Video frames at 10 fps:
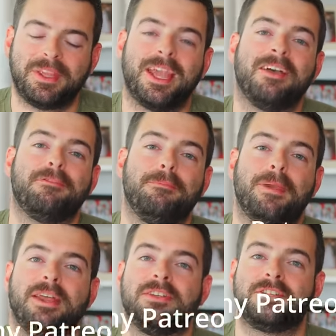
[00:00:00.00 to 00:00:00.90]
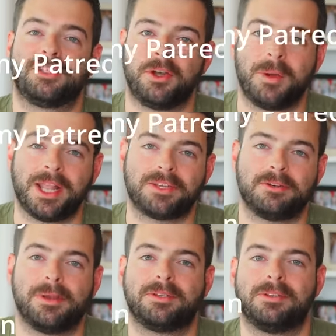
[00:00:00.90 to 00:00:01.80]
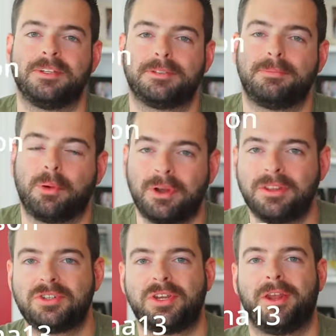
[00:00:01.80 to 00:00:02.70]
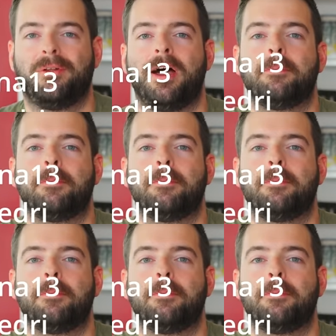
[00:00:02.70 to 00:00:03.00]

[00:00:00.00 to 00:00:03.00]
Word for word: They have been so instrumental in supporting this channel,